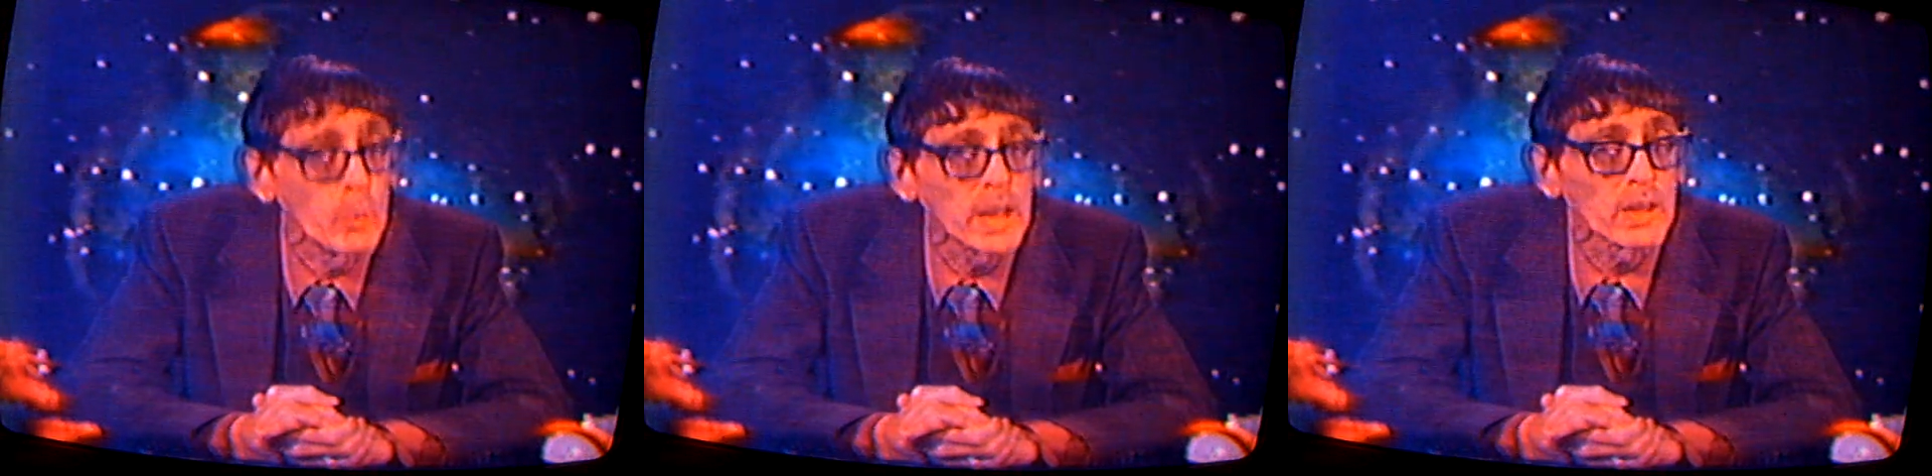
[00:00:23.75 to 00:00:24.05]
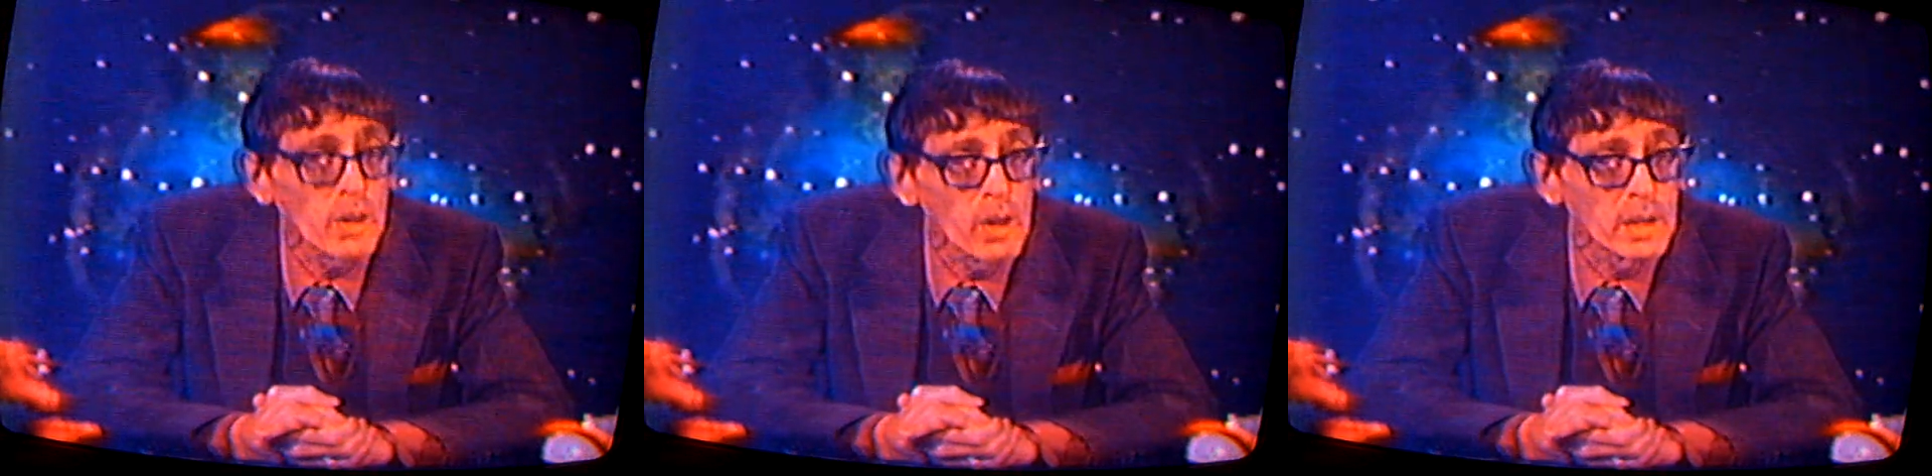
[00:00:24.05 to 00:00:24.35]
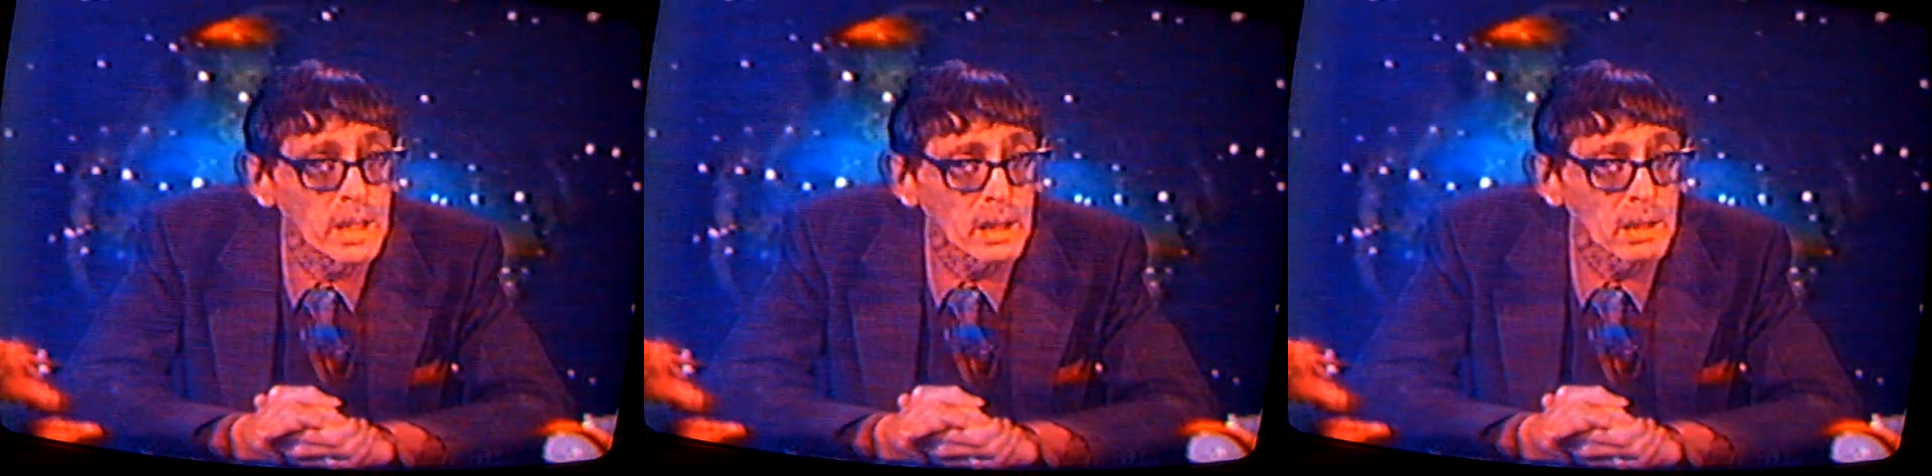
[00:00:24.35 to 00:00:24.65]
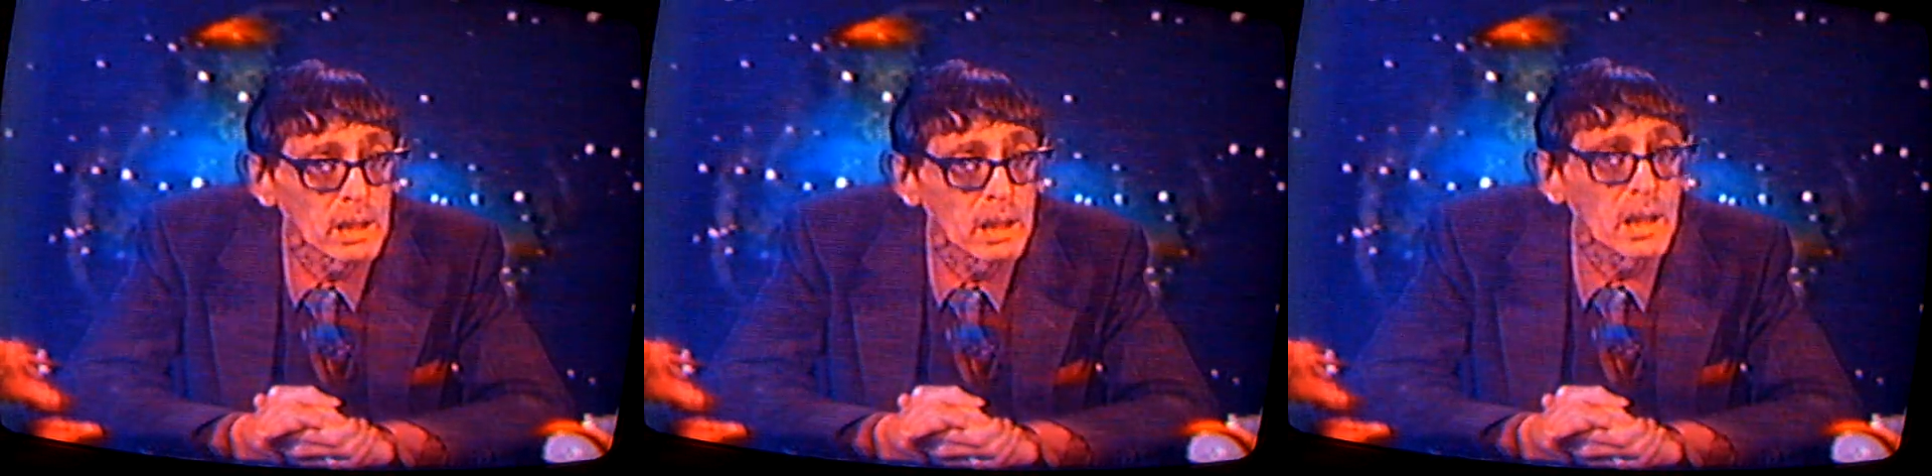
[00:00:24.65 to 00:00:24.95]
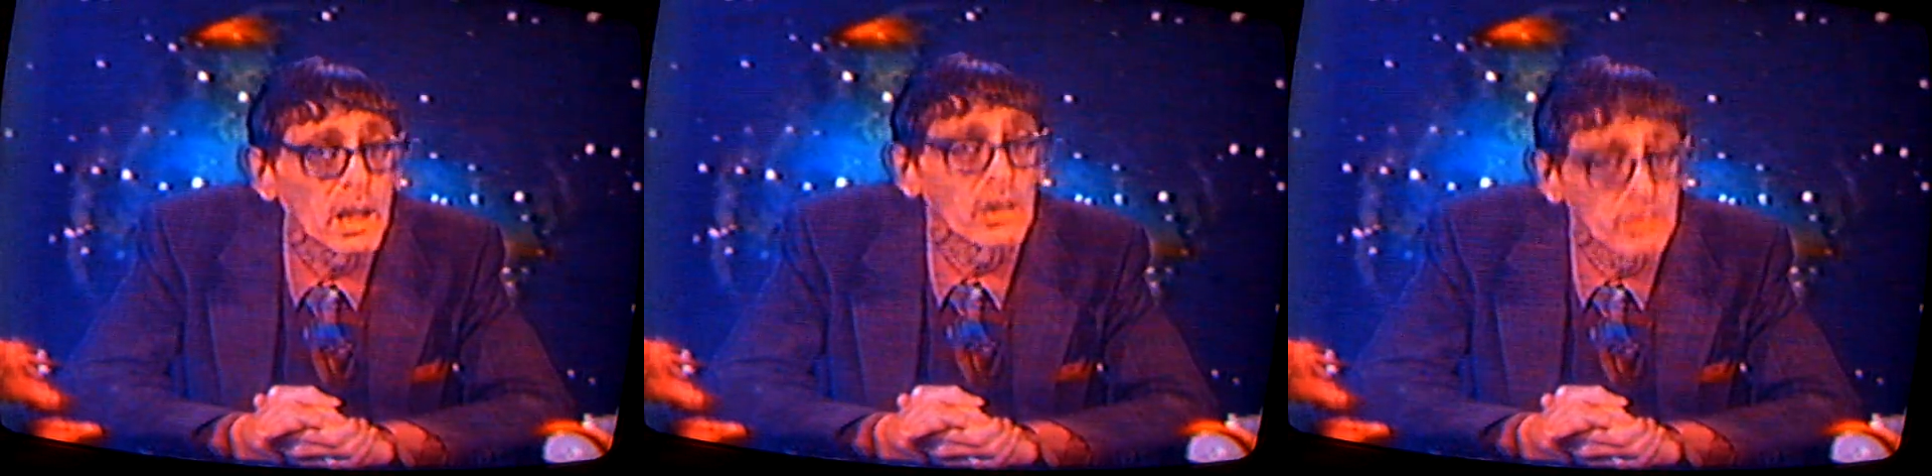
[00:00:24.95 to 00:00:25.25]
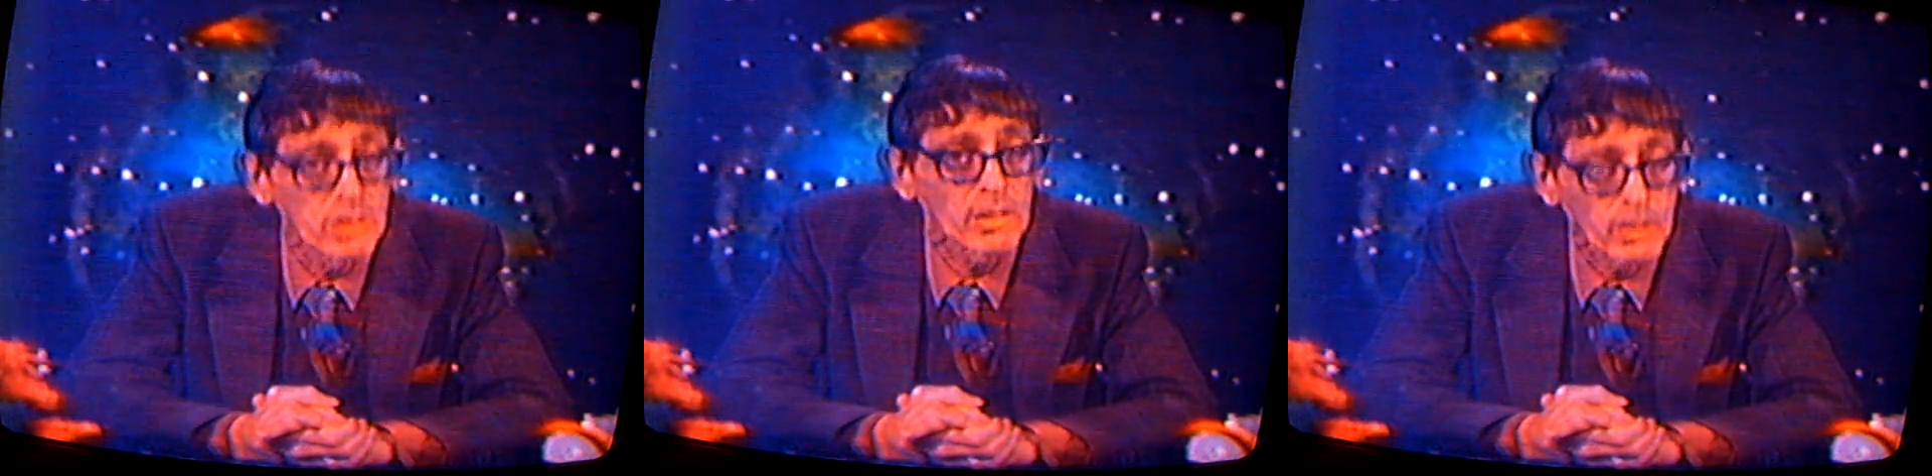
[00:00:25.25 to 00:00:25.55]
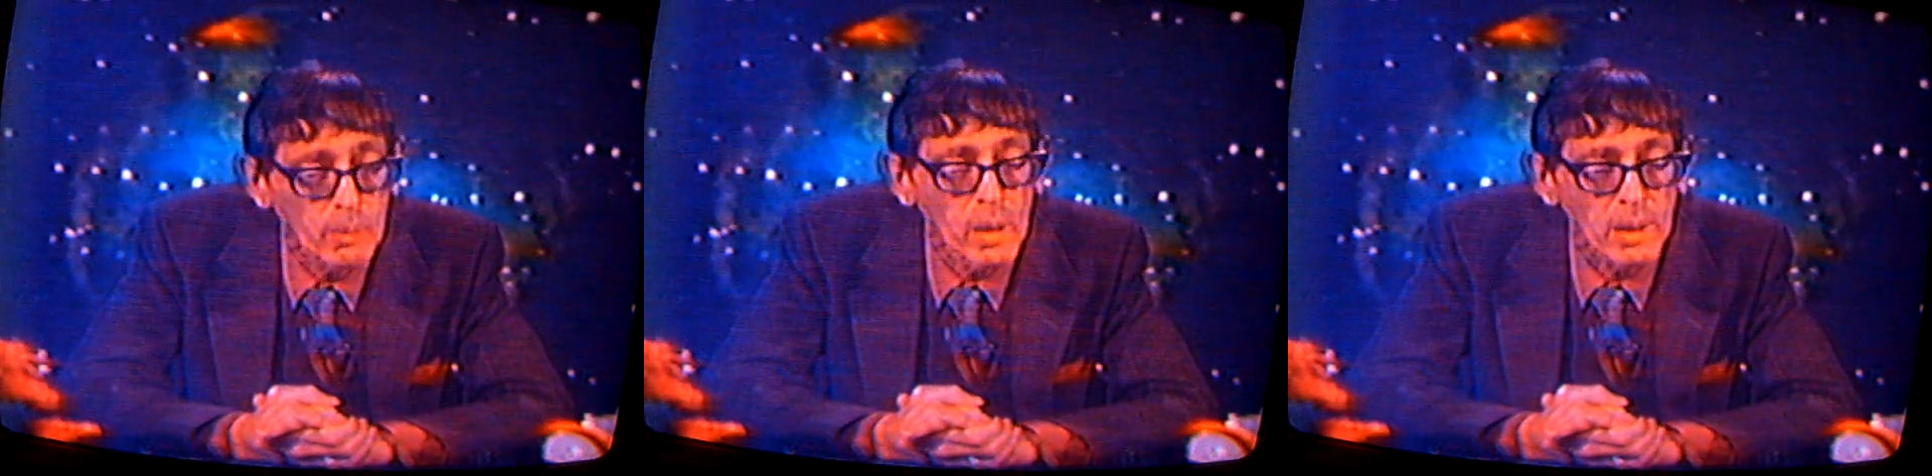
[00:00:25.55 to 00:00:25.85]
reincarnated as
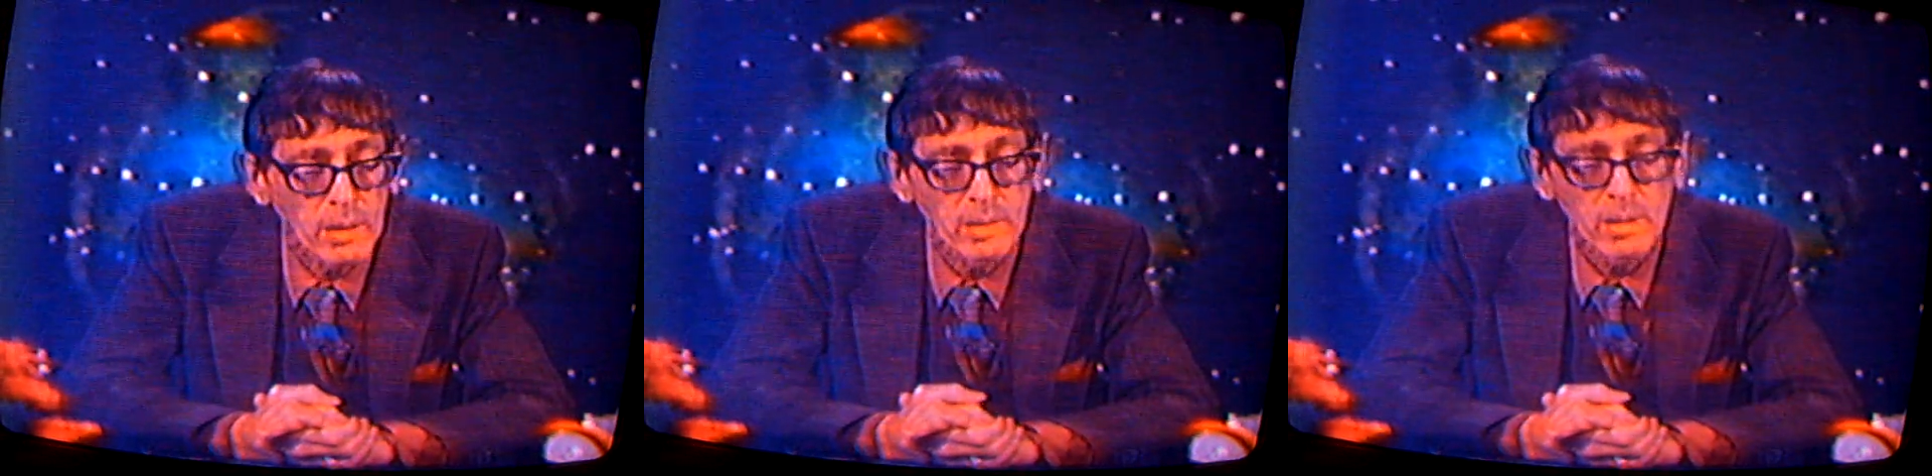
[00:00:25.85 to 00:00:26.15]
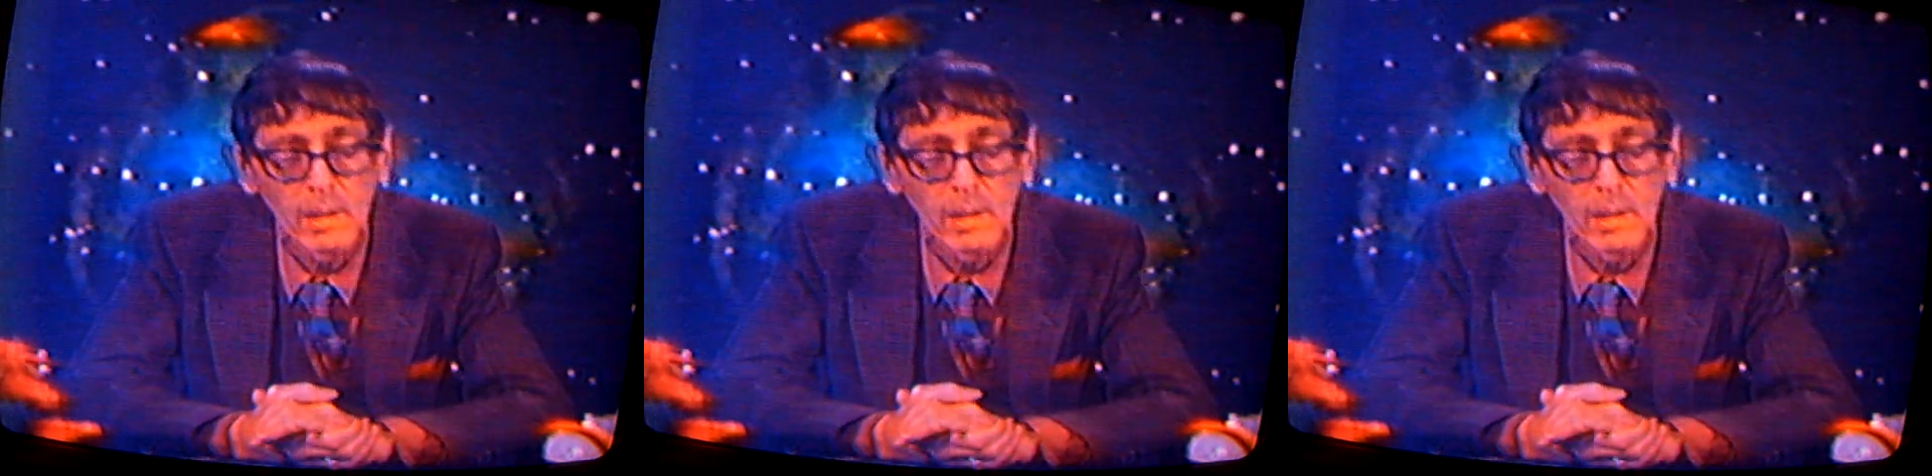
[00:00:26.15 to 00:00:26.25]
Jesus Christ?